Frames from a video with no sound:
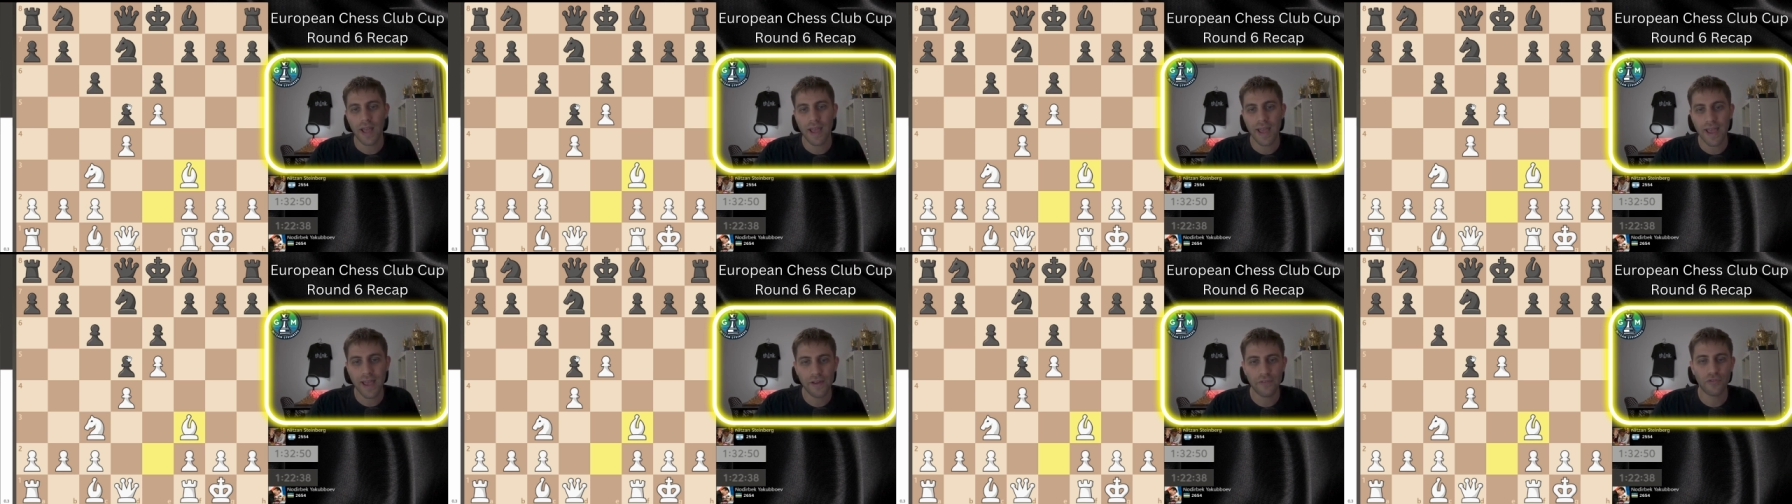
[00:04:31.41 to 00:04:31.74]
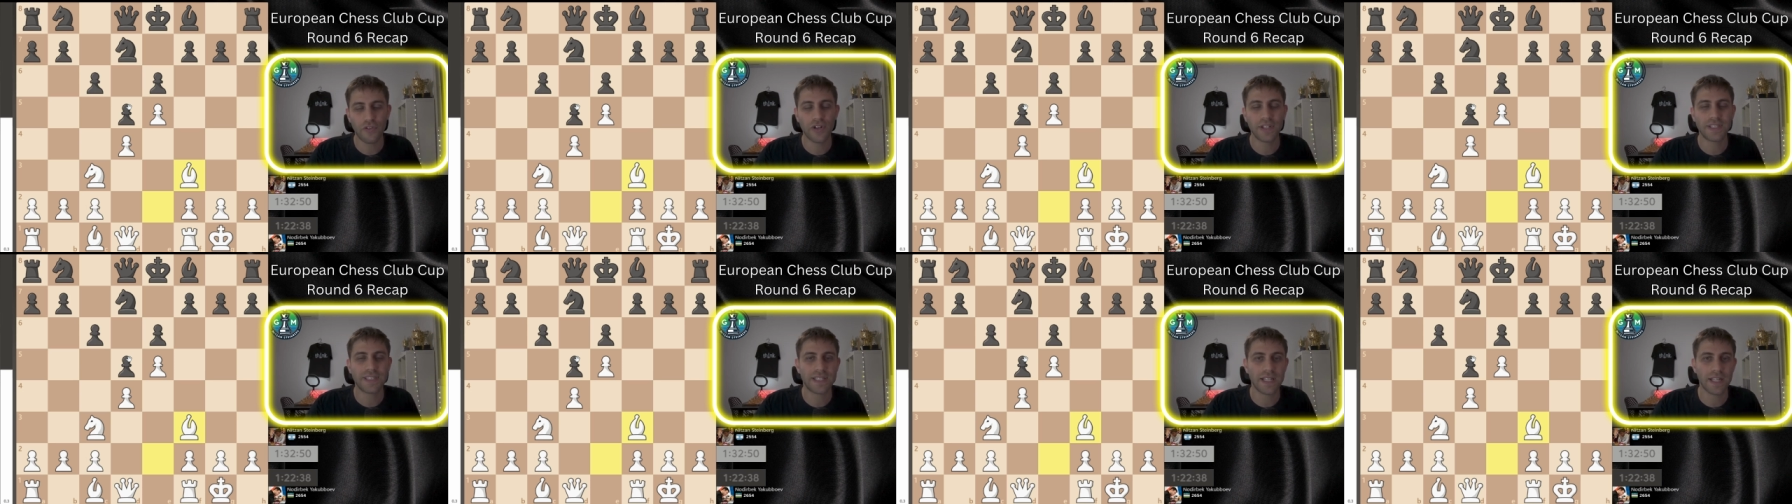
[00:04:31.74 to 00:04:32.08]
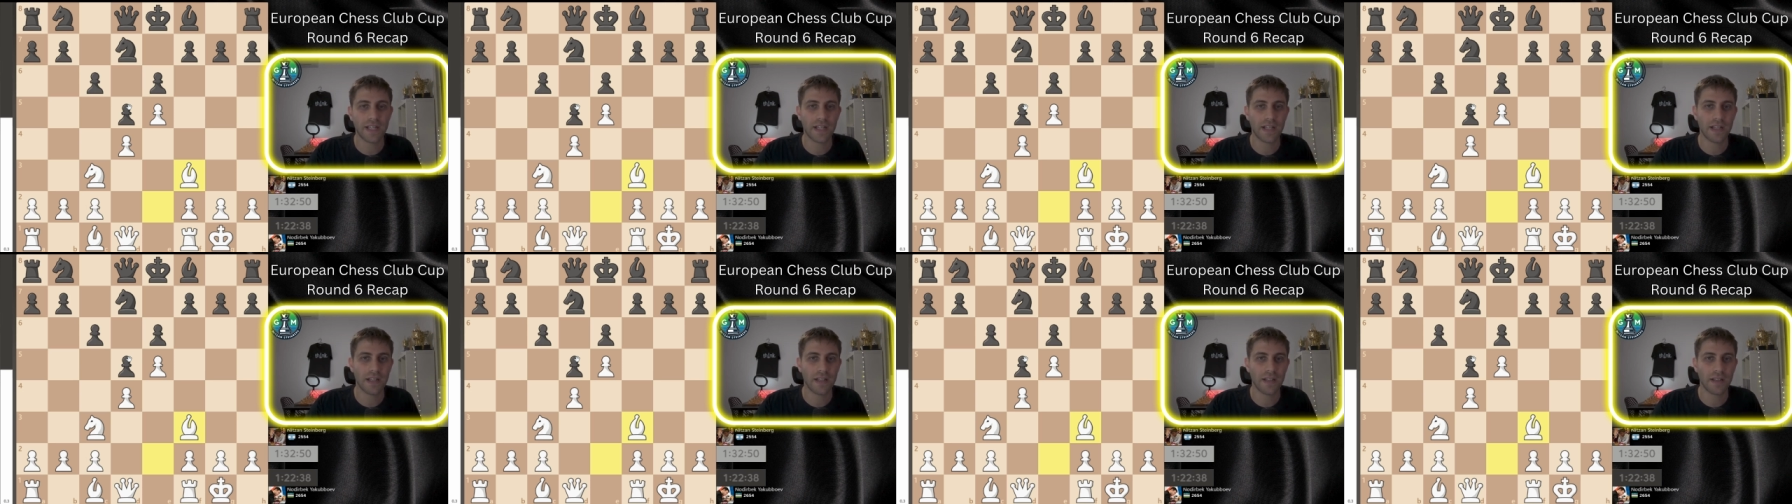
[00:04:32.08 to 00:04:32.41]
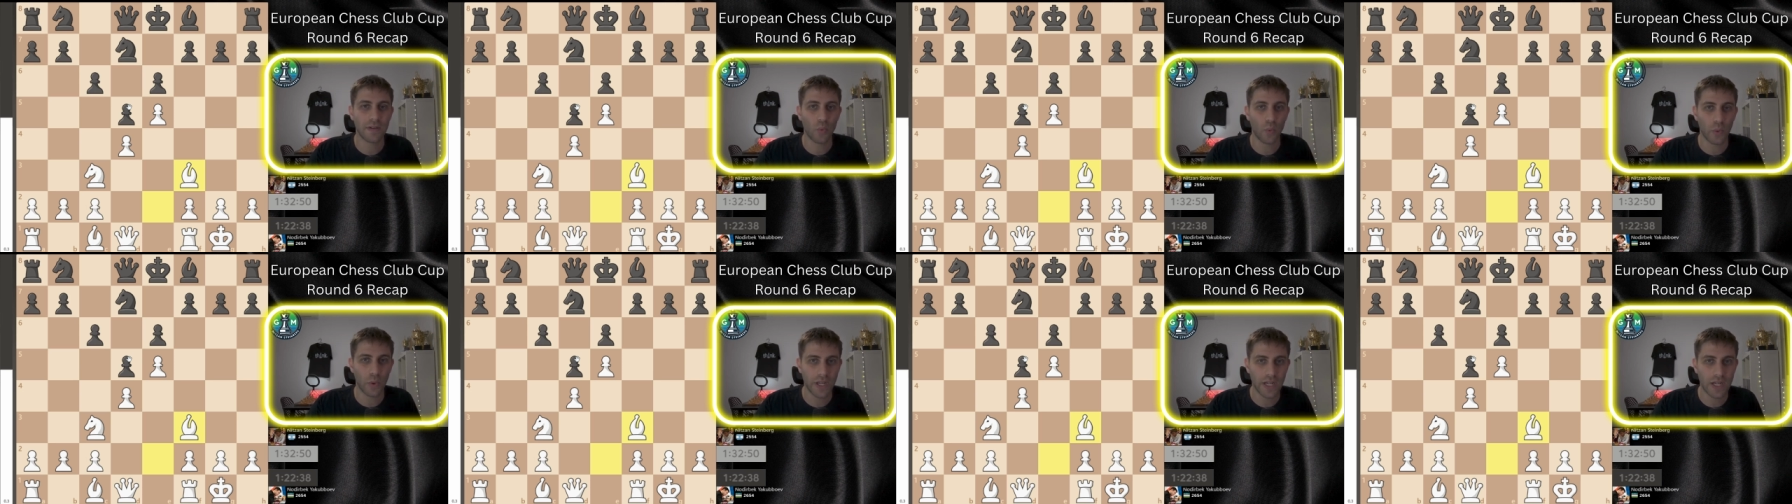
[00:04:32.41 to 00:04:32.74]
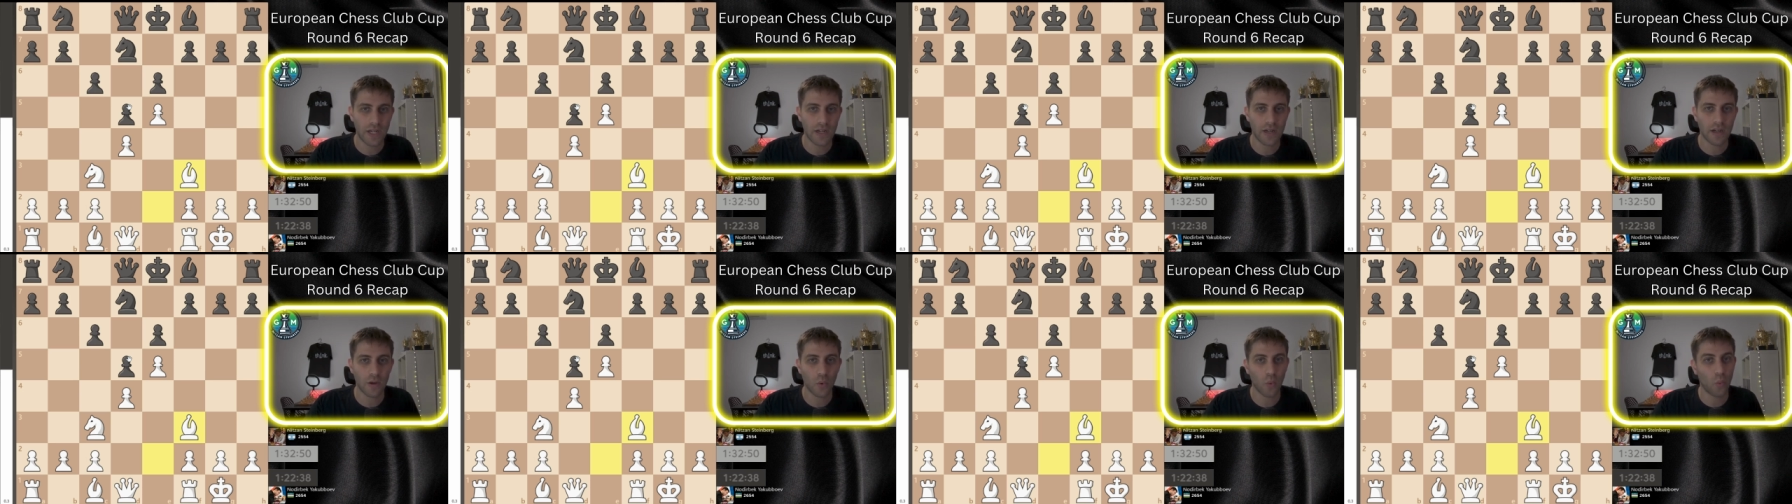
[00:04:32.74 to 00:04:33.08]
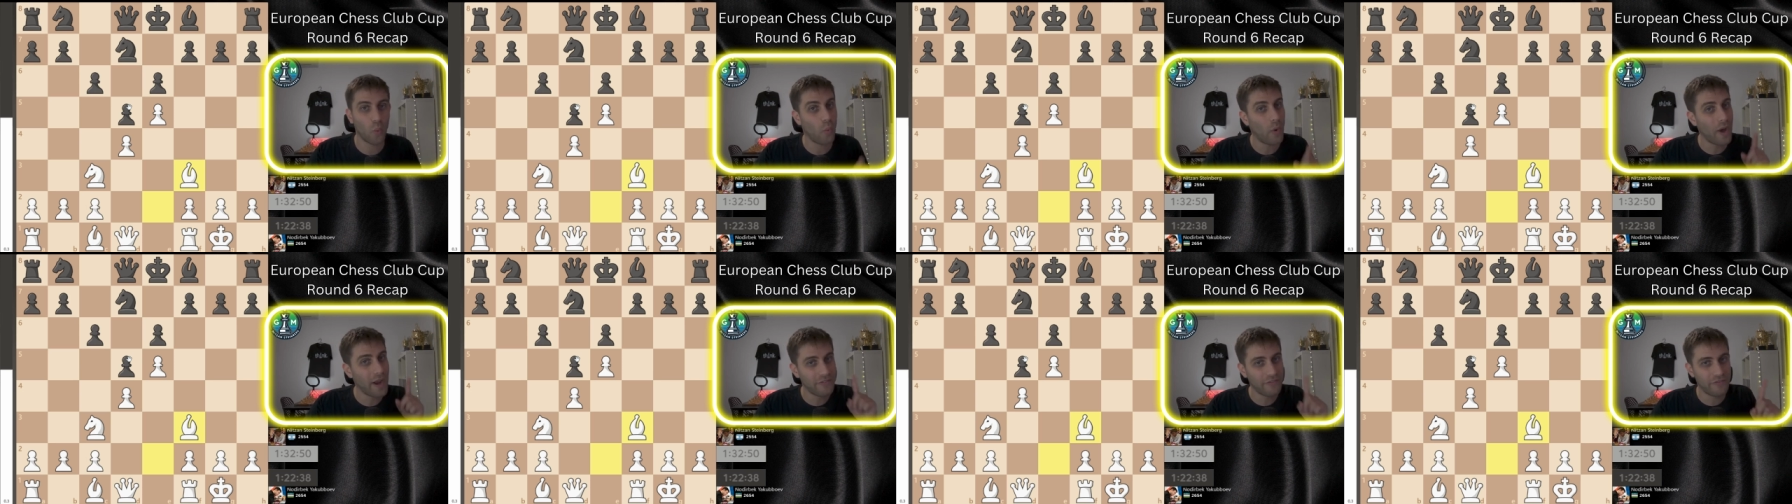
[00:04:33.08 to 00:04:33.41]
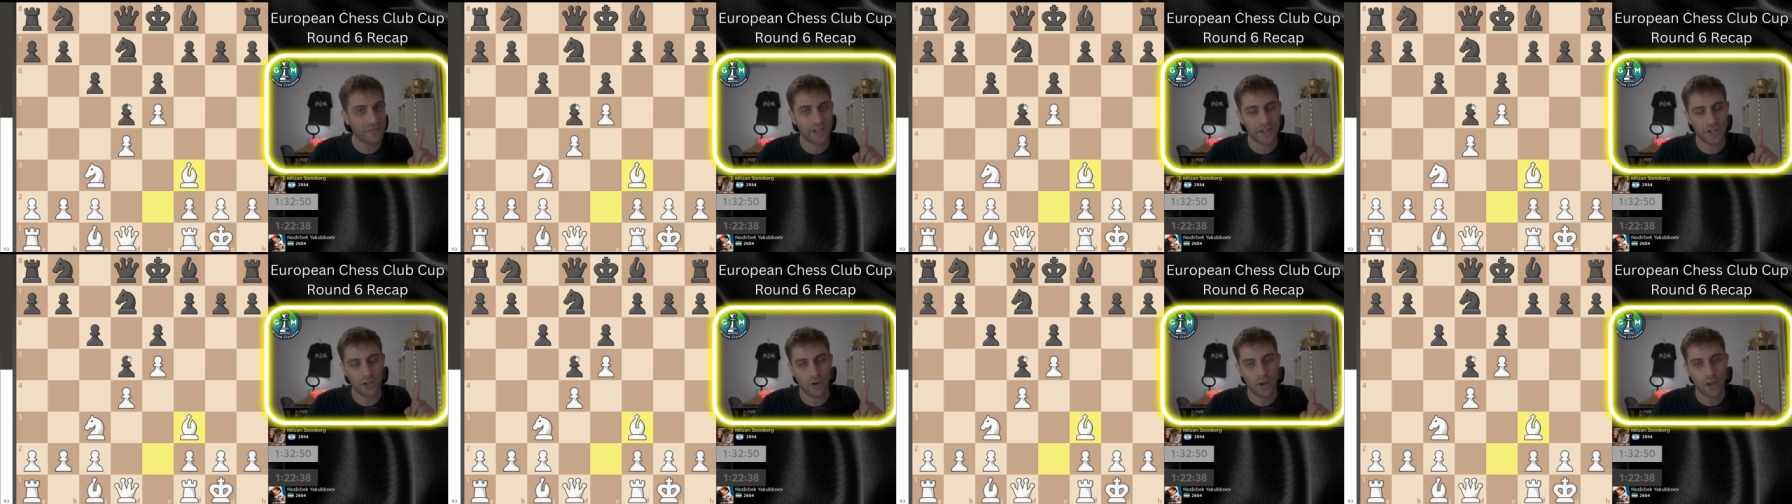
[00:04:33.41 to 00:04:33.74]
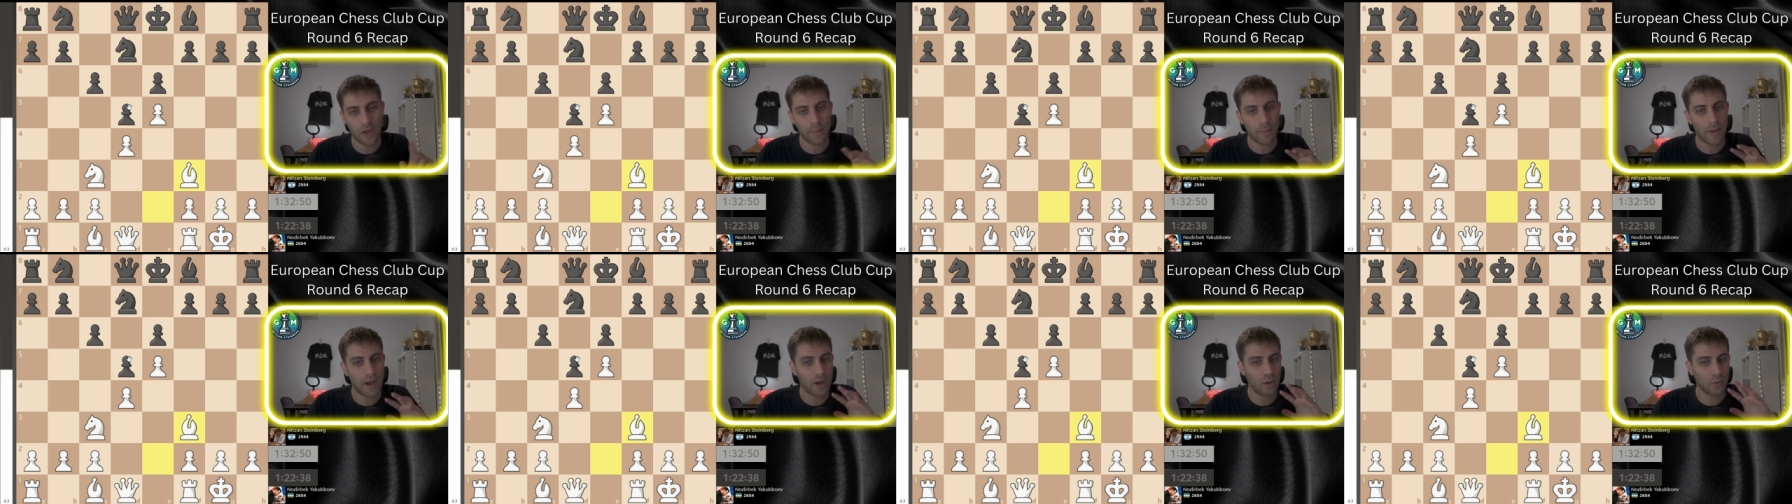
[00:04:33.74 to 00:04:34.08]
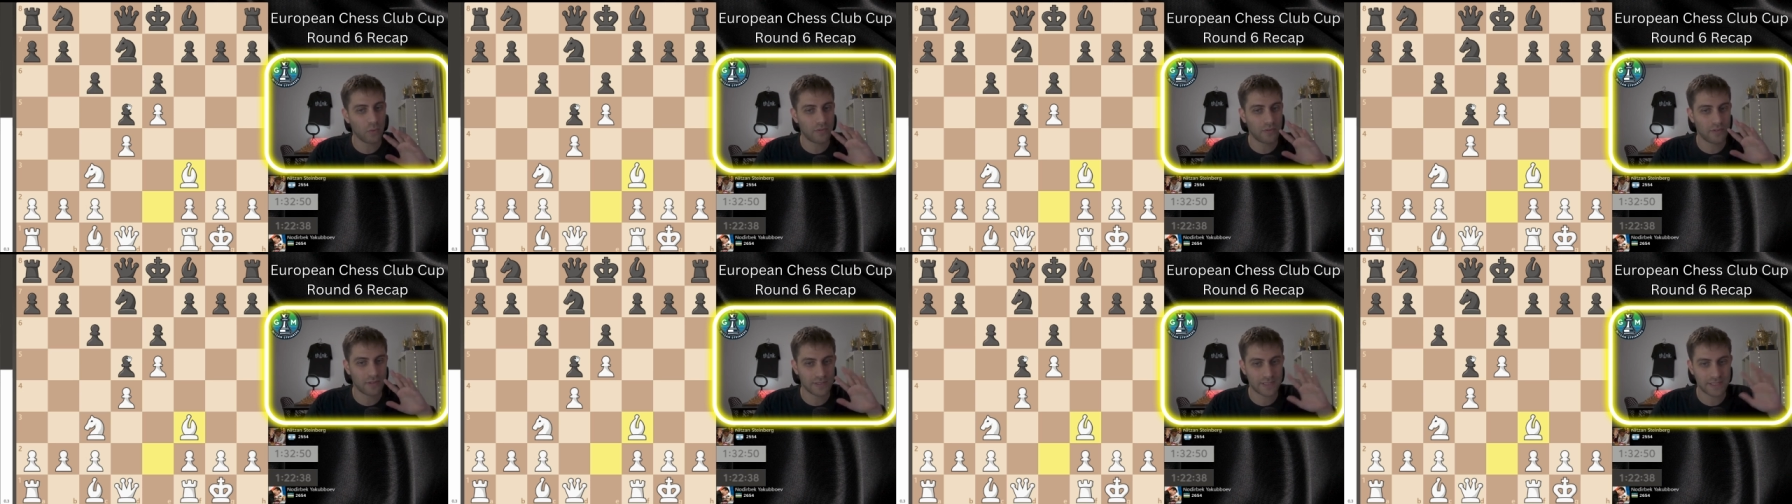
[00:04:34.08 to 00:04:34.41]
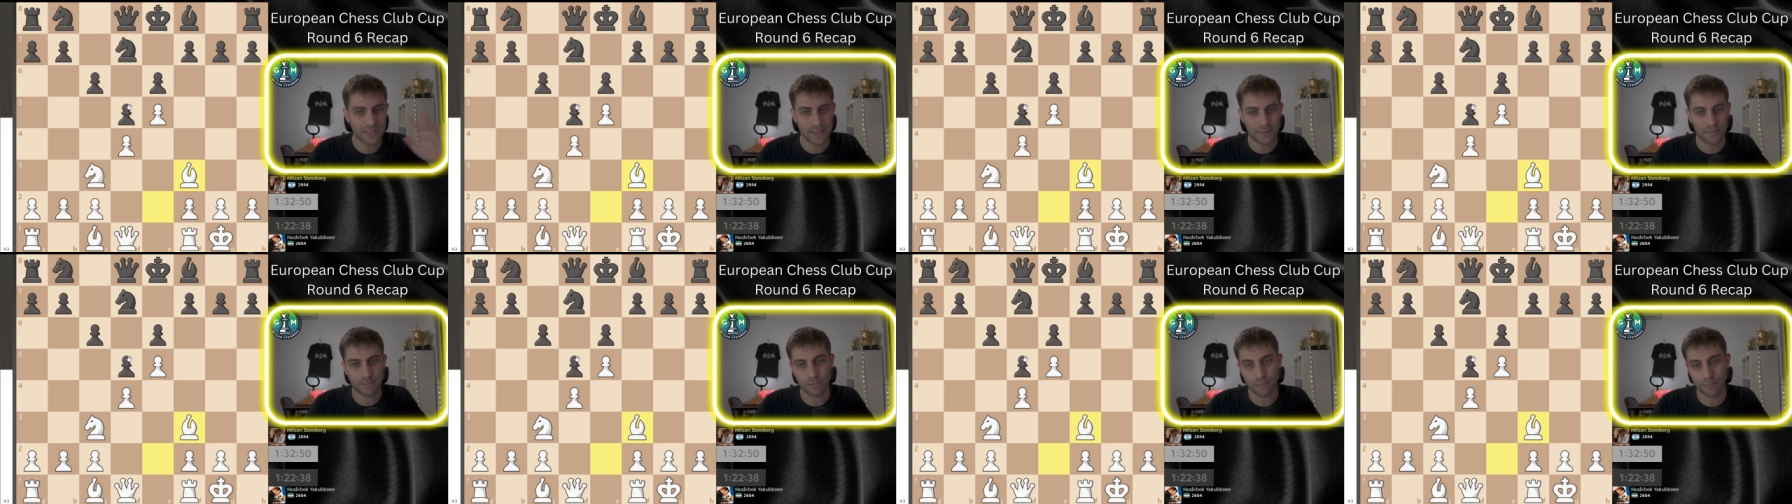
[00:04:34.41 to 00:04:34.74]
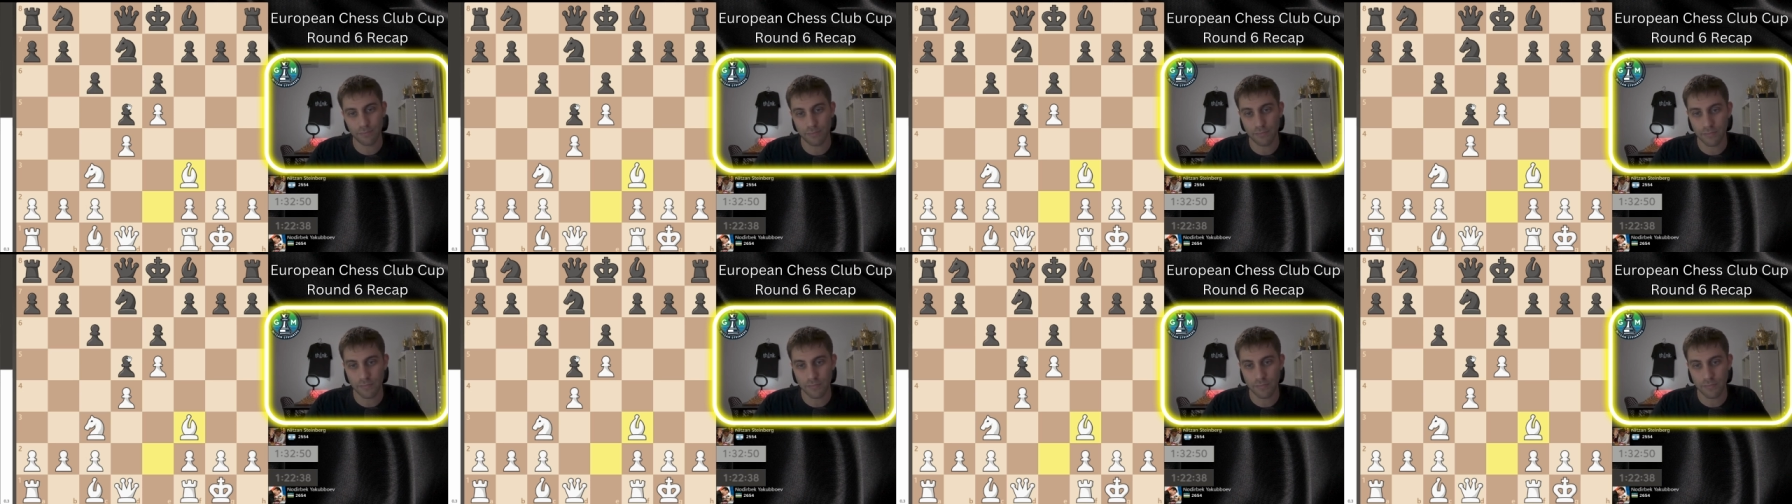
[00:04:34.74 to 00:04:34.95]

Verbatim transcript: every single week one video about some